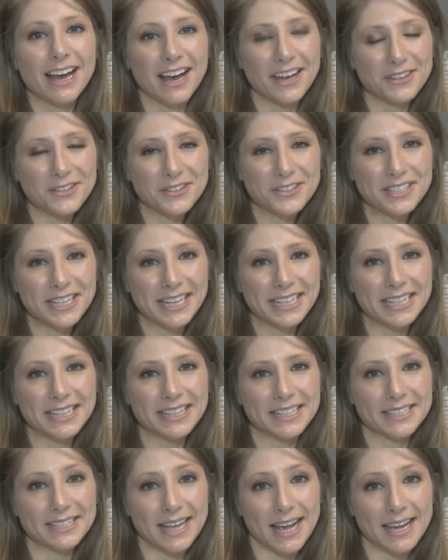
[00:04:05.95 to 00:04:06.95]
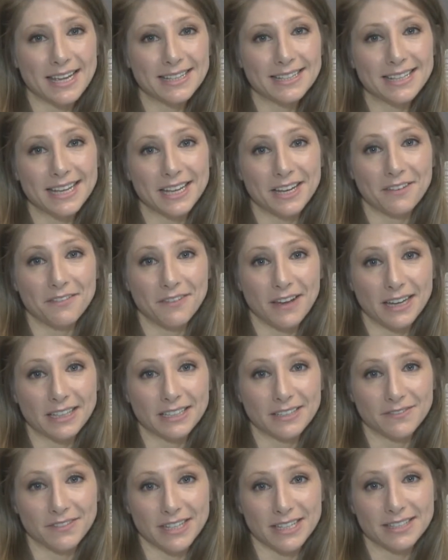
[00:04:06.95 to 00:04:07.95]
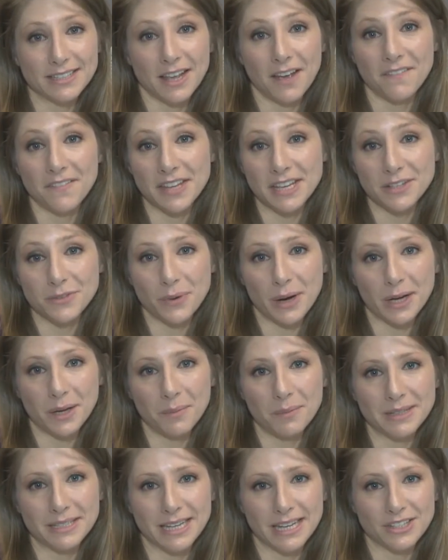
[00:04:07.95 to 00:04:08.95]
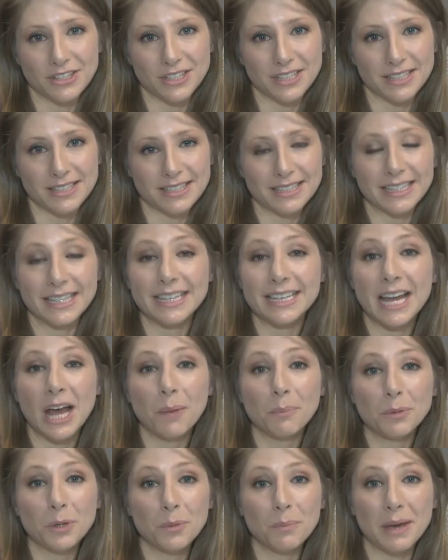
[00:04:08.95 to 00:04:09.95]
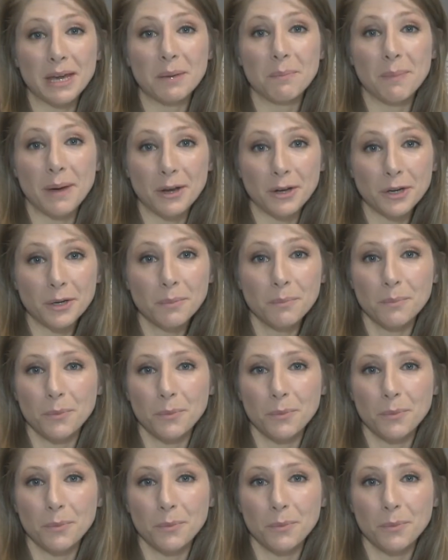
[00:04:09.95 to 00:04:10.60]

Understanding the science and effectiveness of these recommendations can help you make better,